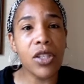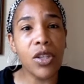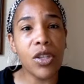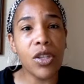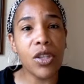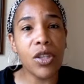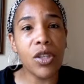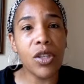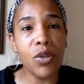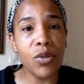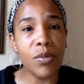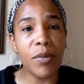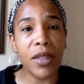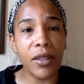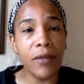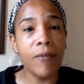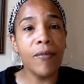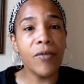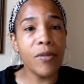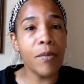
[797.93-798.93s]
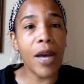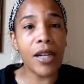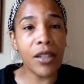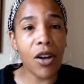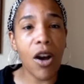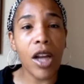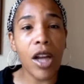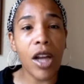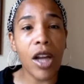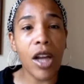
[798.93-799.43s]
Excuse me, about
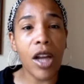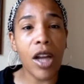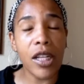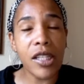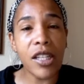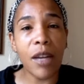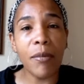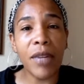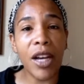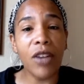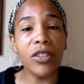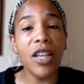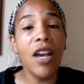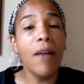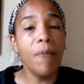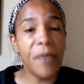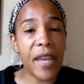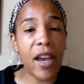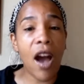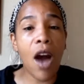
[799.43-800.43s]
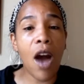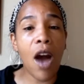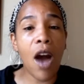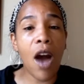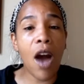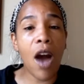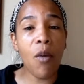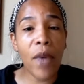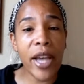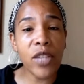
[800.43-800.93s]
to call it something else. They
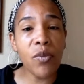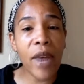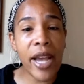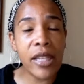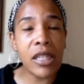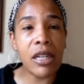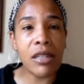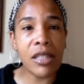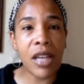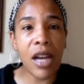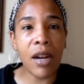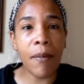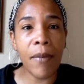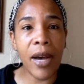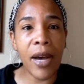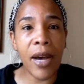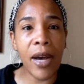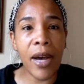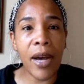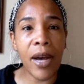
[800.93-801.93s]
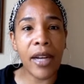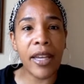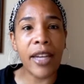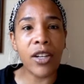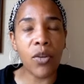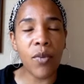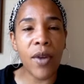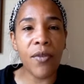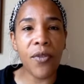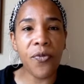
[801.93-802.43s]
always raising a ton of money at the
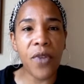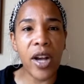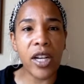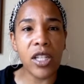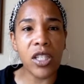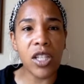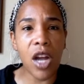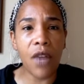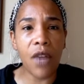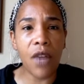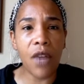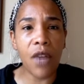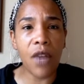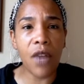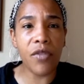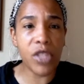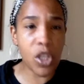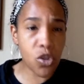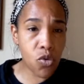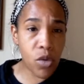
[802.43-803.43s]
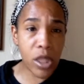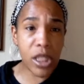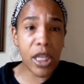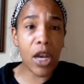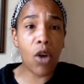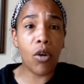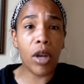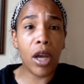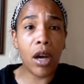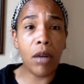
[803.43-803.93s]
Riverfront Conservancy. You could
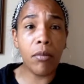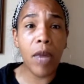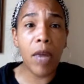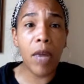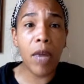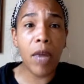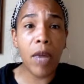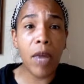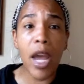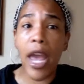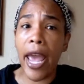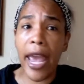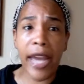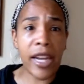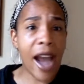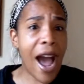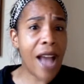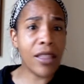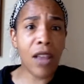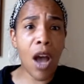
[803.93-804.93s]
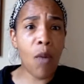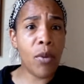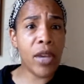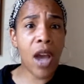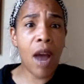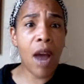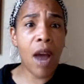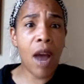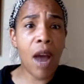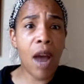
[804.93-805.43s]
tell them. And I thought
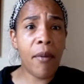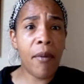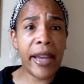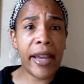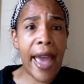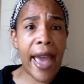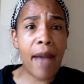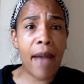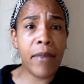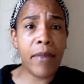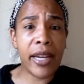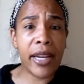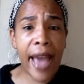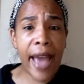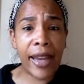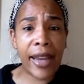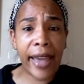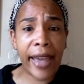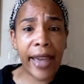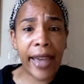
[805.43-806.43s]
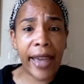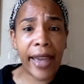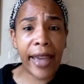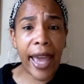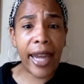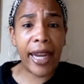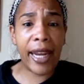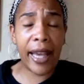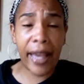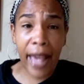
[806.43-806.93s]
we already had money
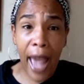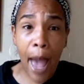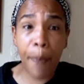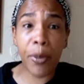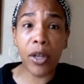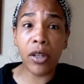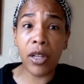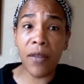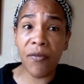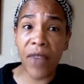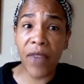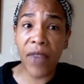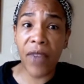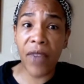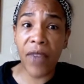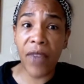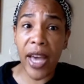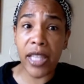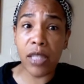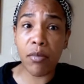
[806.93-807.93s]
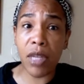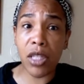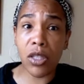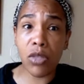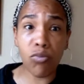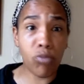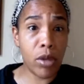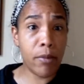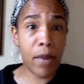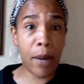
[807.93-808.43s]
allocated in capital
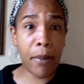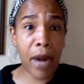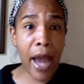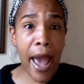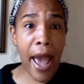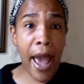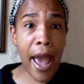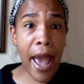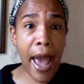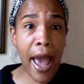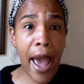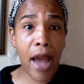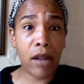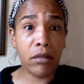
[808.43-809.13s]
investments. Remember that?